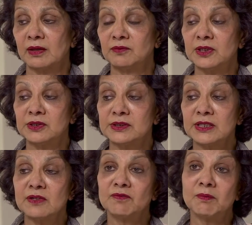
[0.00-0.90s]
if they
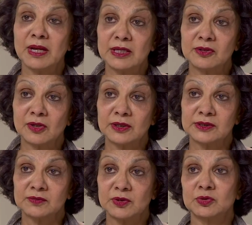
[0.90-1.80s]
receive many
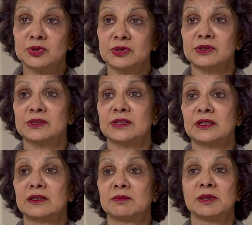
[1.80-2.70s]
transfusions,
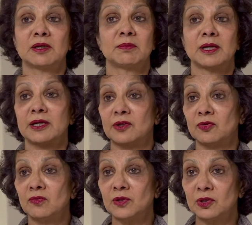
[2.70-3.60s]
then they become iron
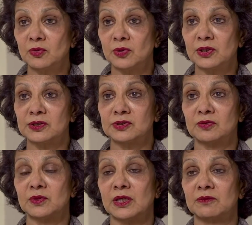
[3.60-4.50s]
overloaded. So
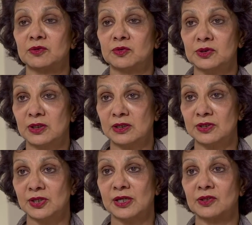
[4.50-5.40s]
we have to
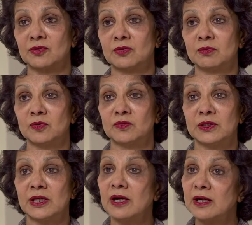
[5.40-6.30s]
start trying to remove
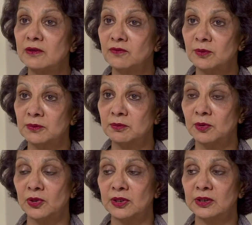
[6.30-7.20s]
the iron from the
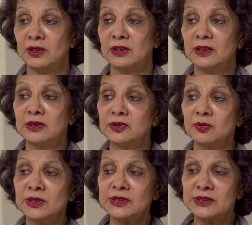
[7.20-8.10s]
body.
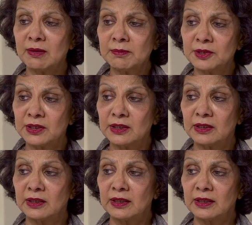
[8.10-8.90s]
So in summary,